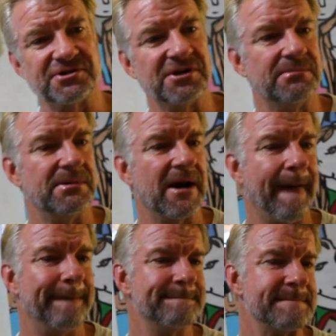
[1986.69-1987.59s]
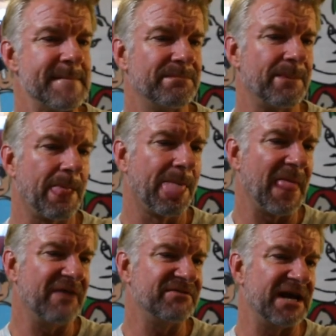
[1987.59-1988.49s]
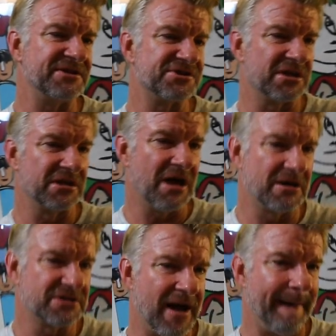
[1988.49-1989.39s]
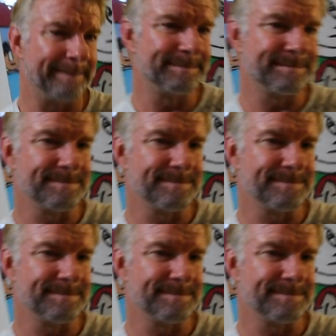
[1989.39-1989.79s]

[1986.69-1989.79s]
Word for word: is a good beer. I haven't had this in a long time.